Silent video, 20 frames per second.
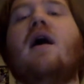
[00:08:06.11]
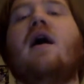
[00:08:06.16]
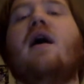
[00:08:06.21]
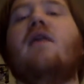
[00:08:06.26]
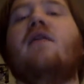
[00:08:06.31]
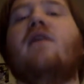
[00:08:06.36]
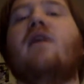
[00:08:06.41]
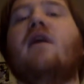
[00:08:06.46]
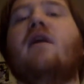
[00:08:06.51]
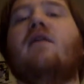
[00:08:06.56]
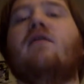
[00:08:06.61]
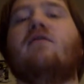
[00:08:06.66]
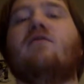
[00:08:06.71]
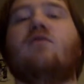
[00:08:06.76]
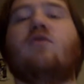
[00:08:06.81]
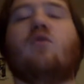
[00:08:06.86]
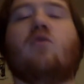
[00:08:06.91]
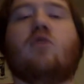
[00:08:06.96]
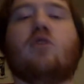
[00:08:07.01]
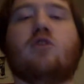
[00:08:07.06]
And then, of
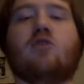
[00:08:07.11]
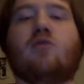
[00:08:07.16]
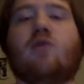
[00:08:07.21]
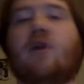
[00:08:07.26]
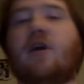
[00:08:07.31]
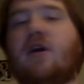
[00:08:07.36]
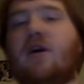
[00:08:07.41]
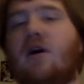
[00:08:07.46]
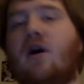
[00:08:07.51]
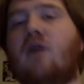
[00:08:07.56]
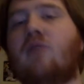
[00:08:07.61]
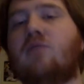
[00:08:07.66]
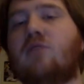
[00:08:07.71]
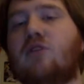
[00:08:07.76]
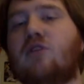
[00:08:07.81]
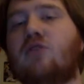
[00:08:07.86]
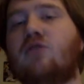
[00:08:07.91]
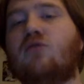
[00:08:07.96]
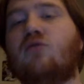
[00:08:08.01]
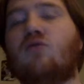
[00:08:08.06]
course, when it
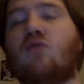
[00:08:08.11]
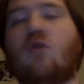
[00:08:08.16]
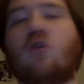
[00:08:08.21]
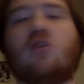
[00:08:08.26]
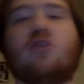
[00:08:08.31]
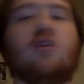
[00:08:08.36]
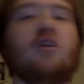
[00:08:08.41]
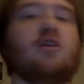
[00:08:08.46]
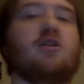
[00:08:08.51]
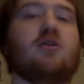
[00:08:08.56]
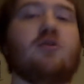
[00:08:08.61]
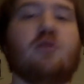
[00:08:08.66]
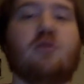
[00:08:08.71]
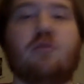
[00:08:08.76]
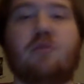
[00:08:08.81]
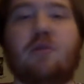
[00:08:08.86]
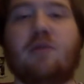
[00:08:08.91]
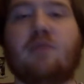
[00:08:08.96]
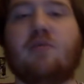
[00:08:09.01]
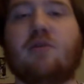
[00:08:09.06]
comes to Rochester, it
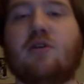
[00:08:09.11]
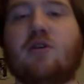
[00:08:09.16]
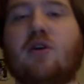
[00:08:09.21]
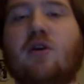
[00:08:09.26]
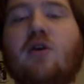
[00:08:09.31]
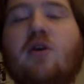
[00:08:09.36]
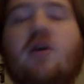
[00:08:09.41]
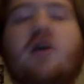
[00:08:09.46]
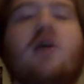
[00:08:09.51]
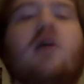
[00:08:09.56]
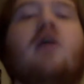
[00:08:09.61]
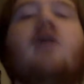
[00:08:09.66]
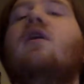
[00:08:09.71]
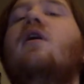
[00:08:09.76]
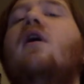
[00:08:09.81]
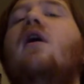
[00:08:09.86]
would be Paterka